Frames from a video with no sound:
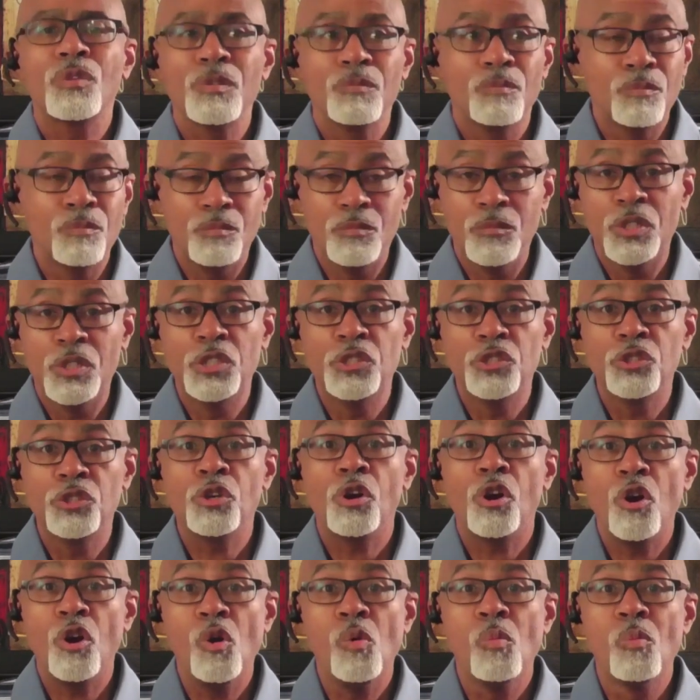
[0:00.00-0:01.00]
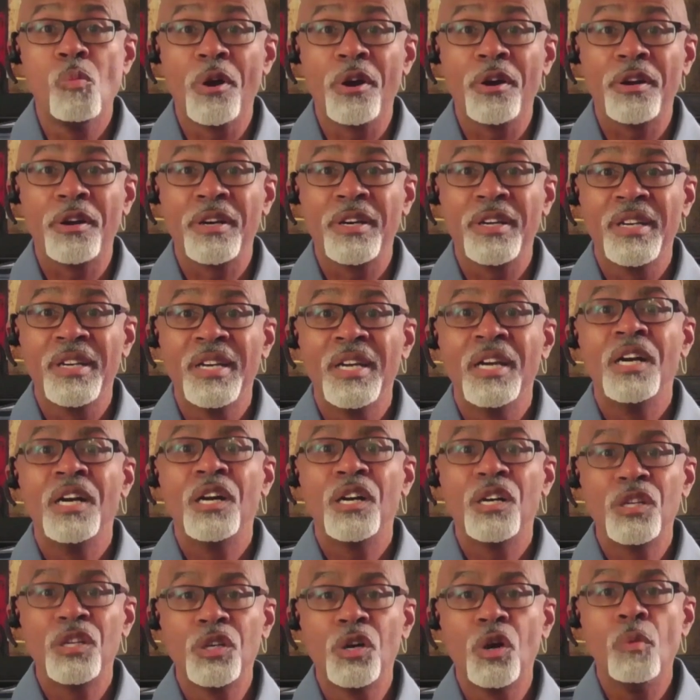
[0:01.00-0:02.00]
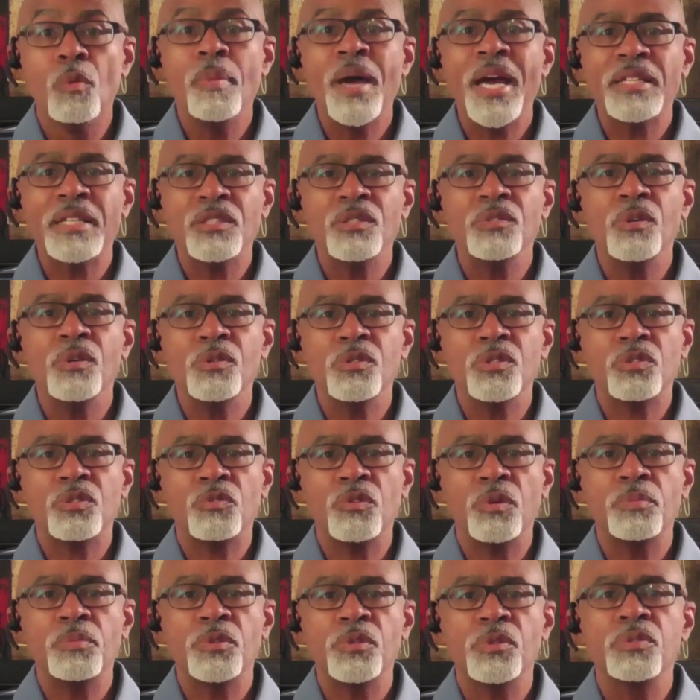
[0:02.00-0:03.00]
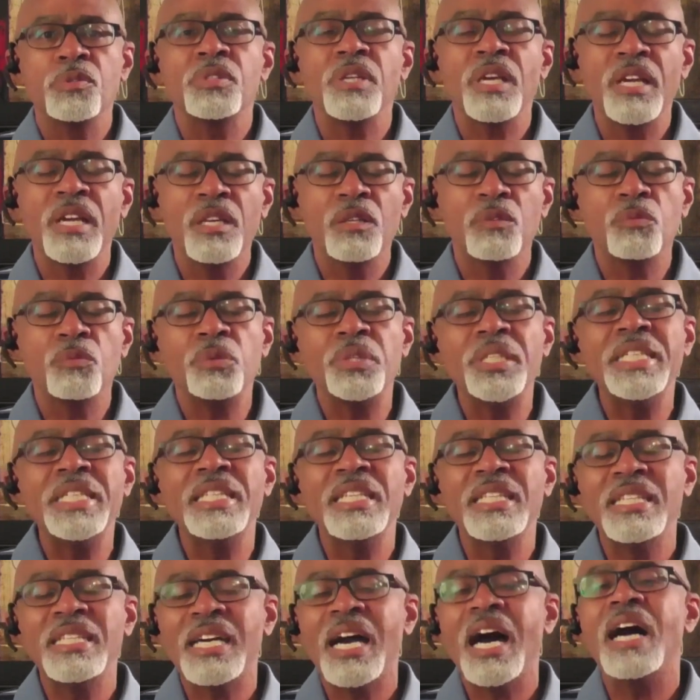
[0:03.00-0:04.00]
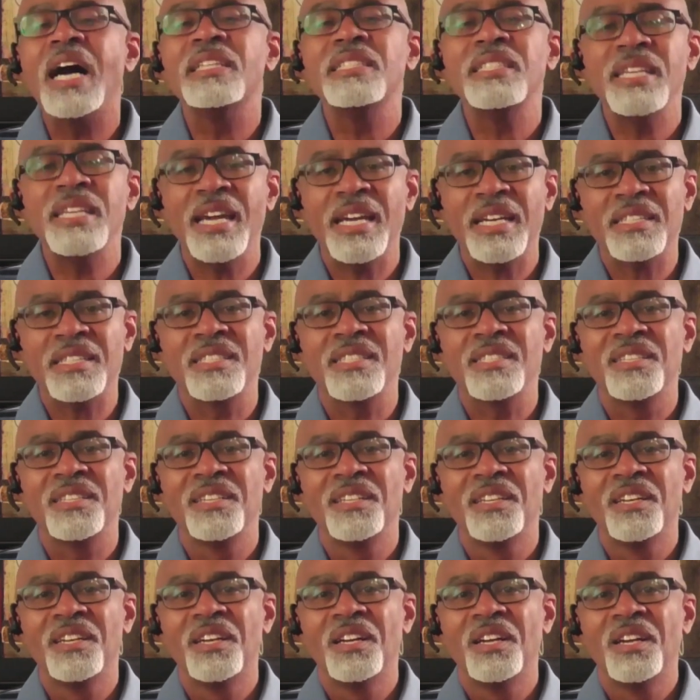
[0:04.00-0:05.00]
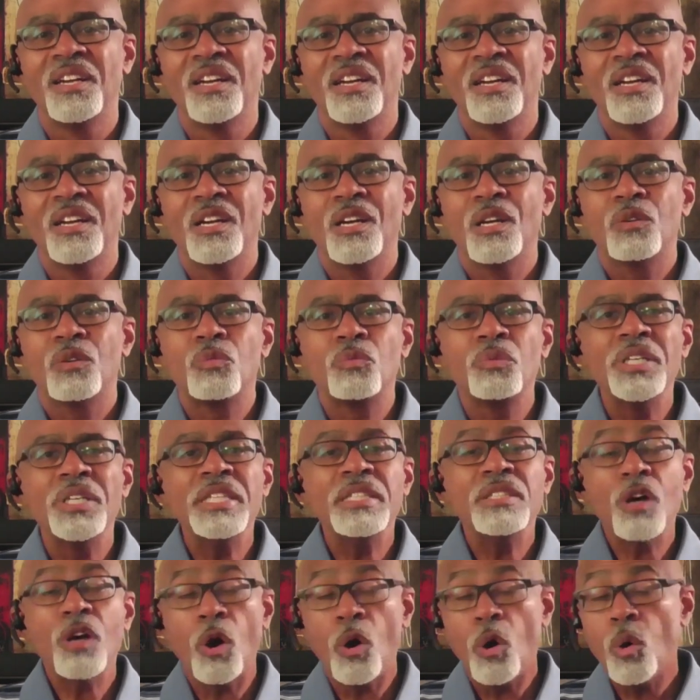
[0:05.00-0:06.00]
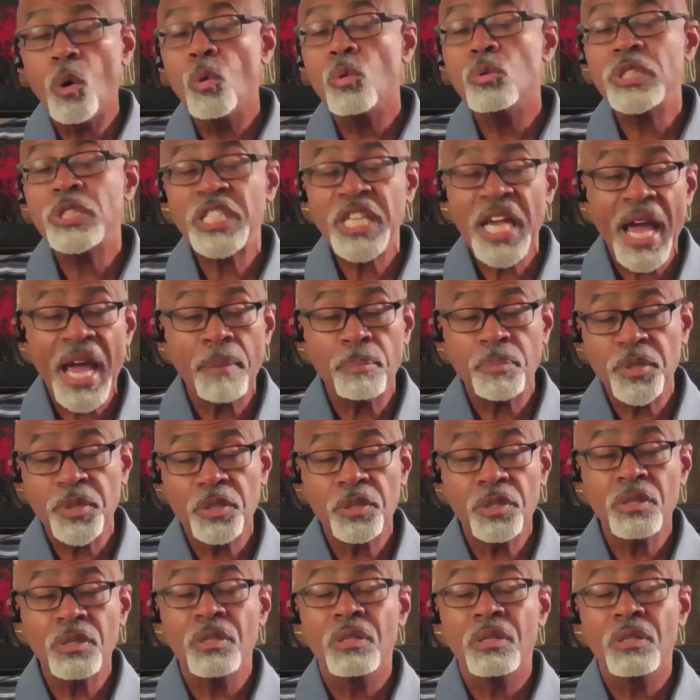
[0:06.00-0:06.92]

this is your homework, go back to those scriptures and read in context. Read the whole chapter